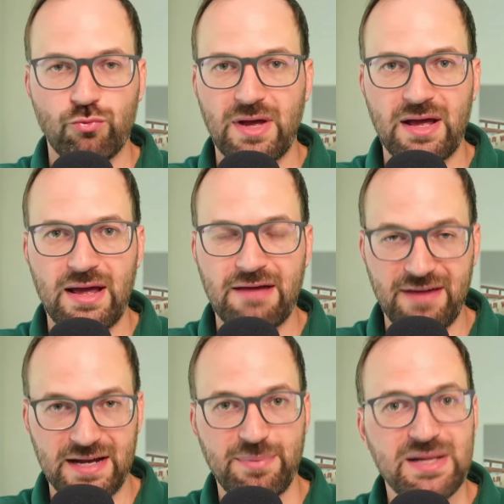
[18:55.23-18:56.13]

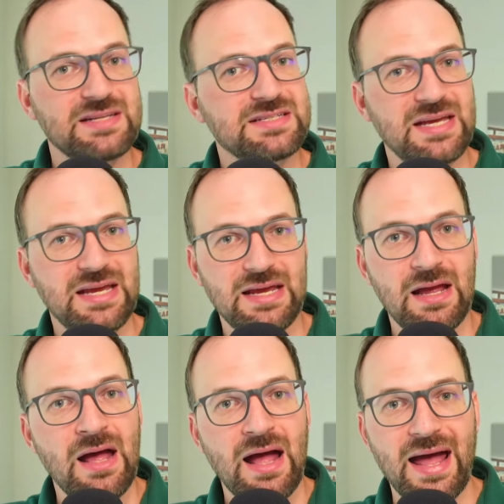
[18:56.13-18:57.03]
availability
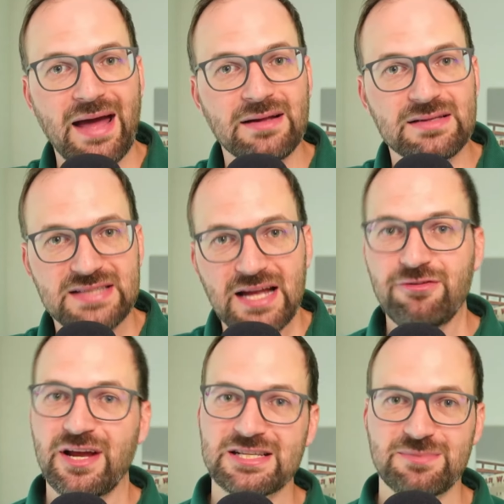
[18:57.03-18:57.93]
and salary
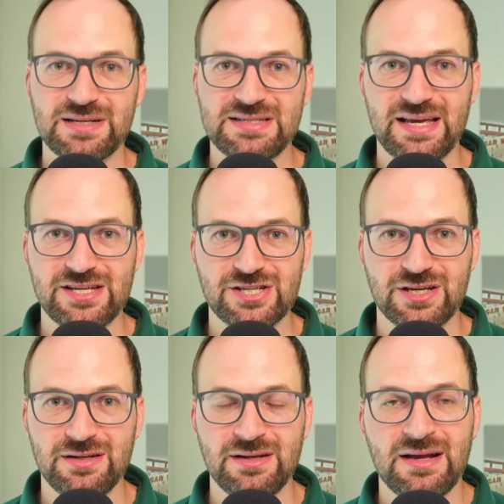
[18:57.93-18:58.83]

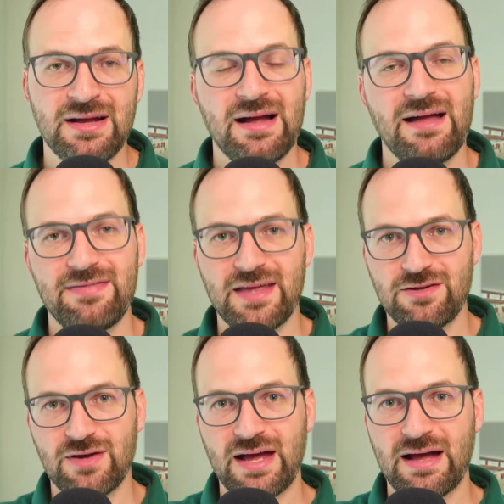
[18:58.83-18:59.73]
expectation. And then you
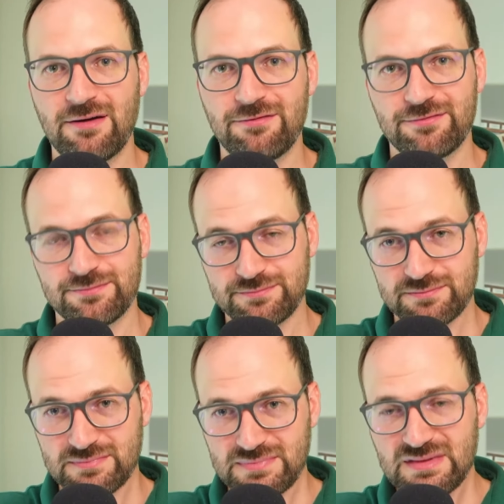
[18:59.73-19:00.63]
have
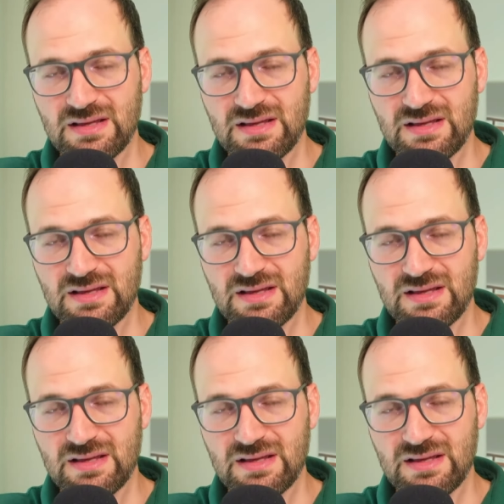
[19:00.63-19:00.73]
the